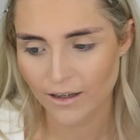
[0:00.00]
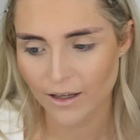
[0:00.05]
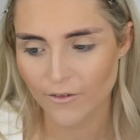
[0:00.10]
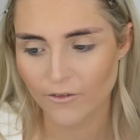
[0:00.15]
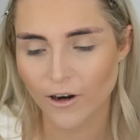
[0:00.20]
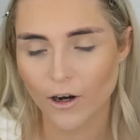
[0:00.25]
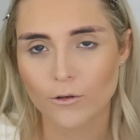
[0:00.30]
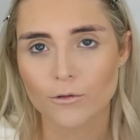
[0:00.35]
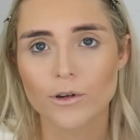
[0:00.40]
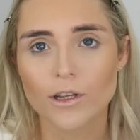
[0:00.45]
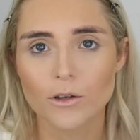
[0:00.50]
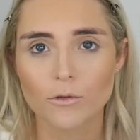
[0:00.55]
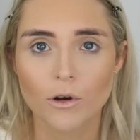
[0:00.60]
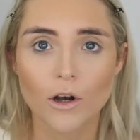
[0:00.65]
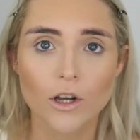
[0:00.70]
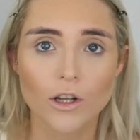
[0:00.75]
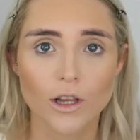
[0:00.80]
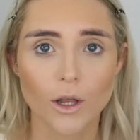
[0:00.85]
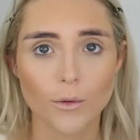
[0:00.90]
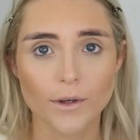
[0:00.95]
if I really
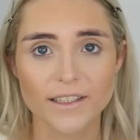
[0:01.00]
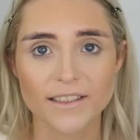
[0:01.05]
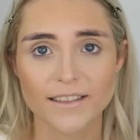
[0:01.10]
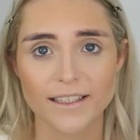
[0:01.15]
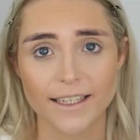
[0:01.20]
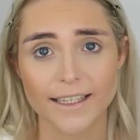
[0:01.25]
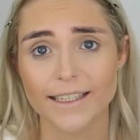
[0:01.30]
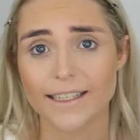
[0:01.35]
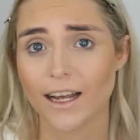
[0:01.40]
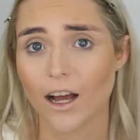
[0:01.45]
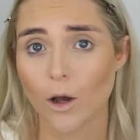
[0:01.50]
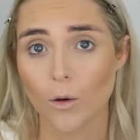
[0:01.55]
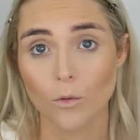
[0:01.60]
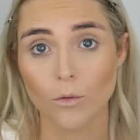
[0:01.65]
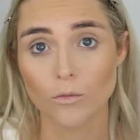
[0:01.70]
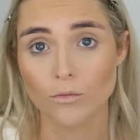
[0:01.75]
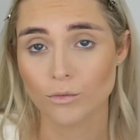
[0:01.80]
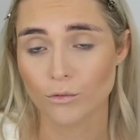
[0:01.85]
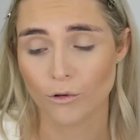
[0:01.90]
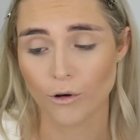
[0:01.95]
want glowy skin,
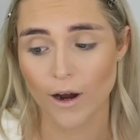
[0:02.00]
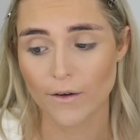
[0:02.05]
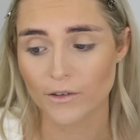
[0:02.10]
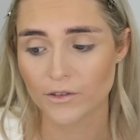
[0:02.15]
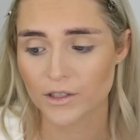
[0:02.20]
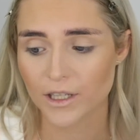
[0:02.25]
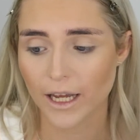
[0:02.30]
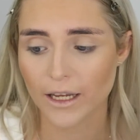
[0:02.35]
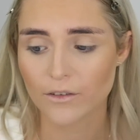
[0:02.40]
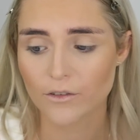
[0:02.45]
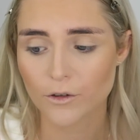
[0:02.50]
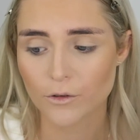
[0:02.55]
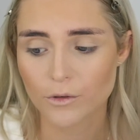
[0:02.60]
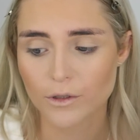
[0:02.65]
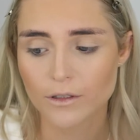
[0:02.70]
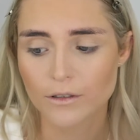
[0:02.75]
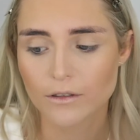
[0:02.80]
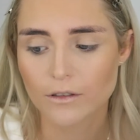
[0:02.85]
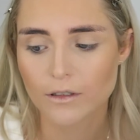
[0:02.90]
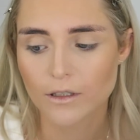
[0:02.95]
I'll gravitate to
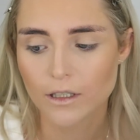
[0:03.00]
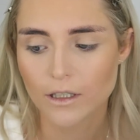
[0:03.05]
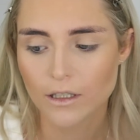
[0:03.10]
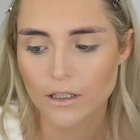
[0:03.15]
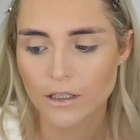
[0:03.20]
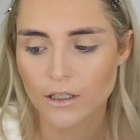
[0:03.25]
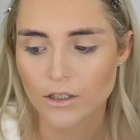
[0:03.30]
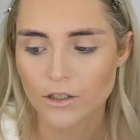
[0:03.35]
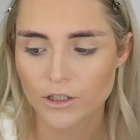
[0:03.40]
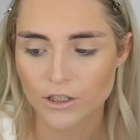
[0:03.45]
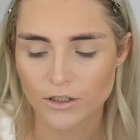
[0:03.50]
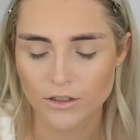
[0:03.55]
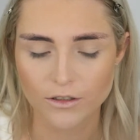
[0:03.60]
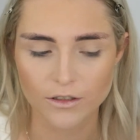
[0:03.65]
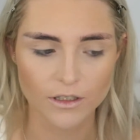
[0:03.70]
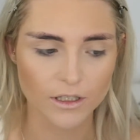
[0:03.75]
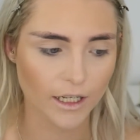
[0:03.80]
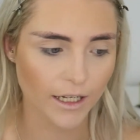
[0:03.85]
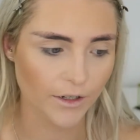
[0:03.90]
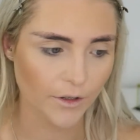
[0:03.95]
it, just
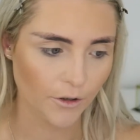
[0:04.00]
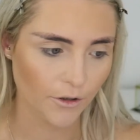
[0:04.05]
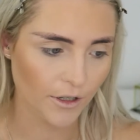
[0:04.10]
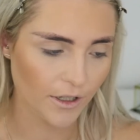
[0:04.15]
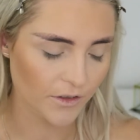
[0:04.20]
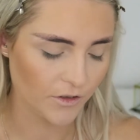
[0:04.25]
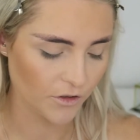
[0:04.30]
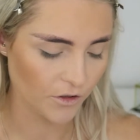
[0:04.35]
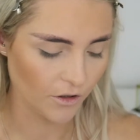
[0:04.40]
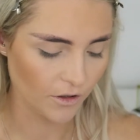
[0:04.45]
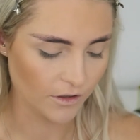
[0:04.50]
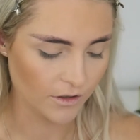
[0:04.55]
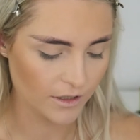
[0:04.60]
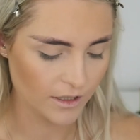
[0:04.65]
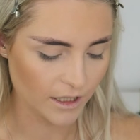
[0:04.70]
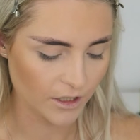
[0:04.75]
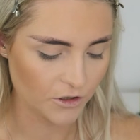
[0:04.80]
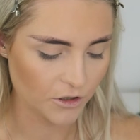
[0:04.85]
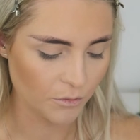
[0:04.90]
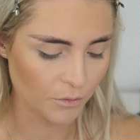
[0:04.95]
because I know it's got
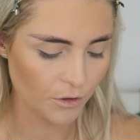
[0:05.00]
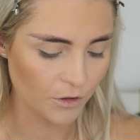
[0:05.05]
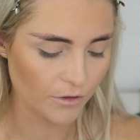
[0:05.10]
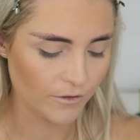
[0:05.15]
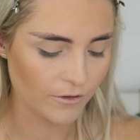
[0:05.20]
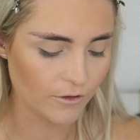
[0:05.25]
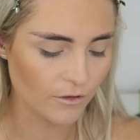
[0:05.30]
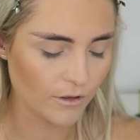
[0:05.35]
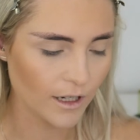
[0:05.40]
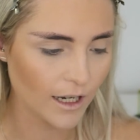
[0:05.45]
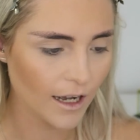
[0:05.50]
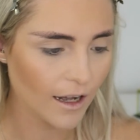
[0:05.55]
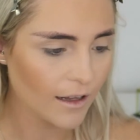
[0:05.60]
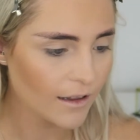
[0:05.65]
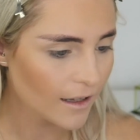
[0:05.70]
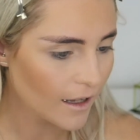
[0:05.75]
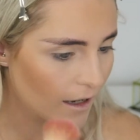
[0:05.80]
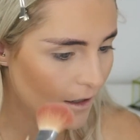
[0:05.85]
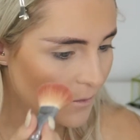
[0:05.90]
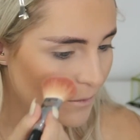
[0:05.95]
such a beautiful
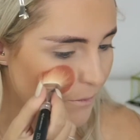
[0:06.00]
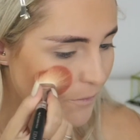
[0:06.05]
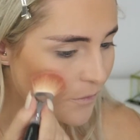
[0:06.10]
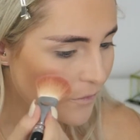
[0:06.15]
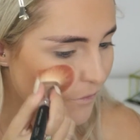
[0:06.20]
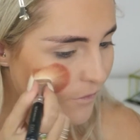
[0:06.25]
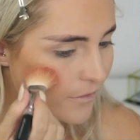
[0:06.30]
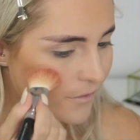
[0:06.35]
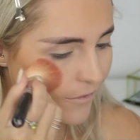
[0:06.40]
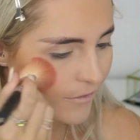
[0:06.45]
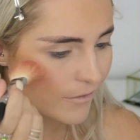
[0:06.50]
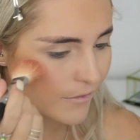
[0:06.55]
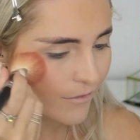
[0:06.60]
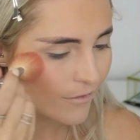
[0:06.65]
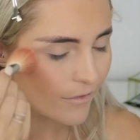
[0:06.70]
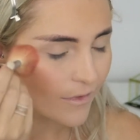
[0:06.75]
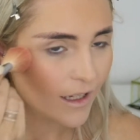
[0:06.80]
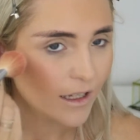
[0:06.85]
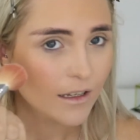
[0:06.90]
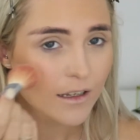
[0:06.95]
colour. I'm
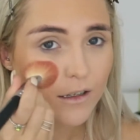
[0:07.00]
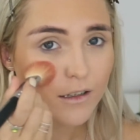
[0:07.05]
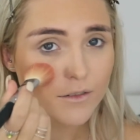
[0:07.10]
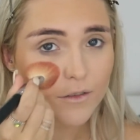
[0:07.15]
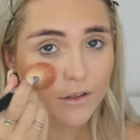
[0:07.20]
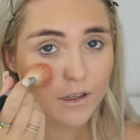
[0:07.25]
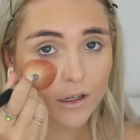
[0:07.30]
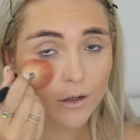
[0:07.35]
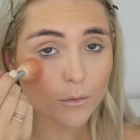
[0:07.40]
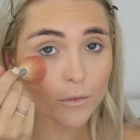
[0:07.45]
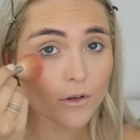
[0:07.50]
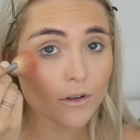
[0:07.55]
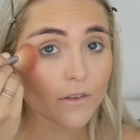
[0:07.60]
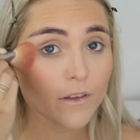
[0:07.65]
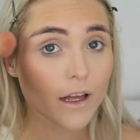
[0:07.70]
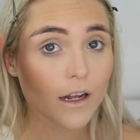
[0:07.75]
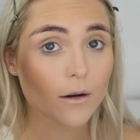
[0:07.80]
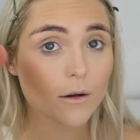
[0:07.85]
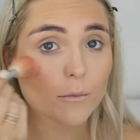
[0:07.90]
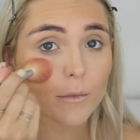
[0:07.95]
going to put
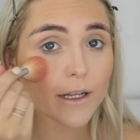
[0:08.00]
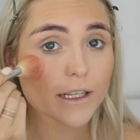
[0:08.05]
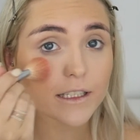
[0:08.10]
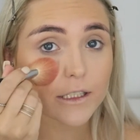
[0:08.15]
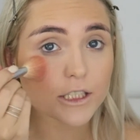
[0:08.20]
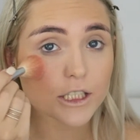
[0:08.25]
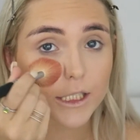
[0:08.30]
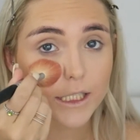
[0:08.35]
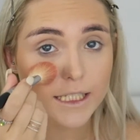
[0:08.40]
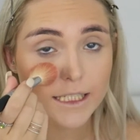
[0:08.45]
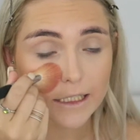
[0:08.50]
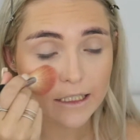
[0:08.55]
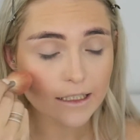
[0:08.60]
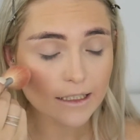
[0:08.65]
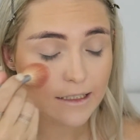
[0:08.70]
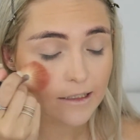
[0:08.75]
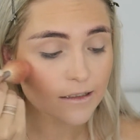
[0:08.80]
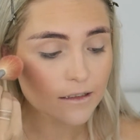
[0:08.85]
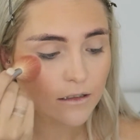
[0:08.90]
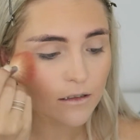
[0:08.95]
that on my
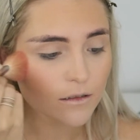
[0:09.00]
cheeks.